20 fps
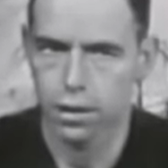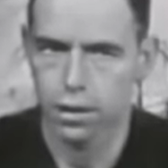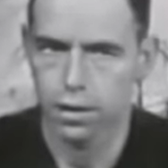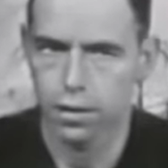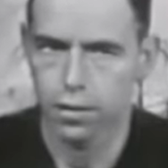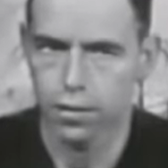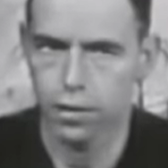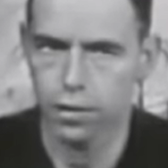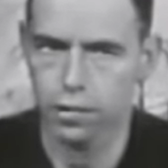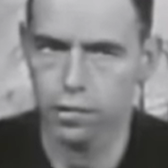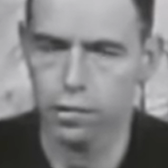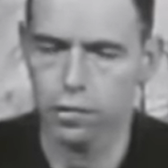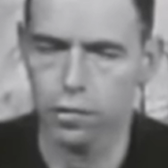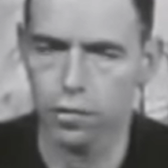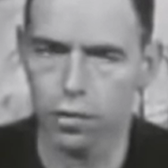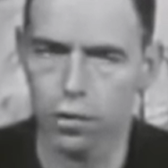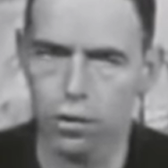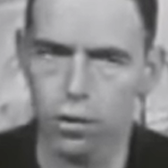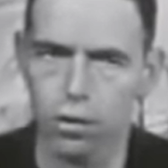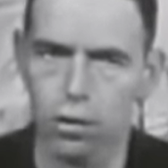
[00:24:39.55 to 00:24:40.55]
This is
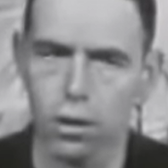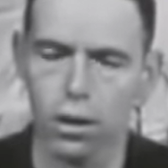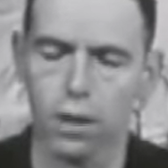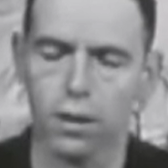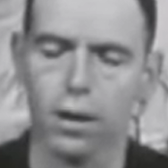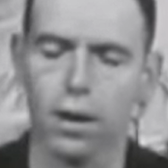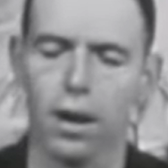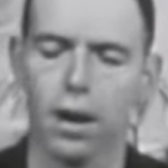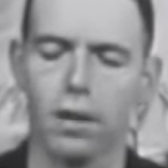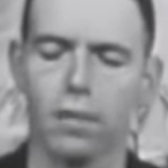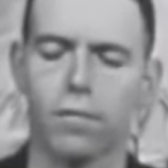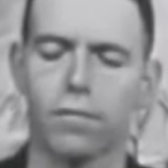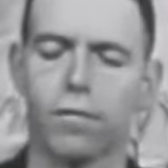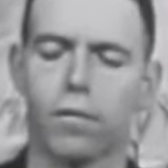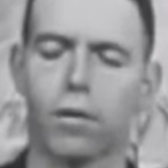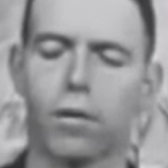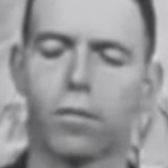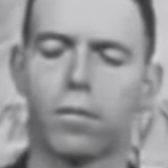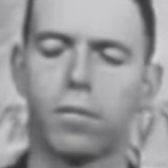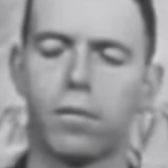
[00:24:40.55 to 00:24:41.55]
all an art
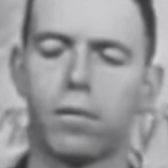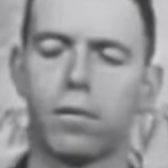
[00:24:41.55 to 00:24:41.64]
form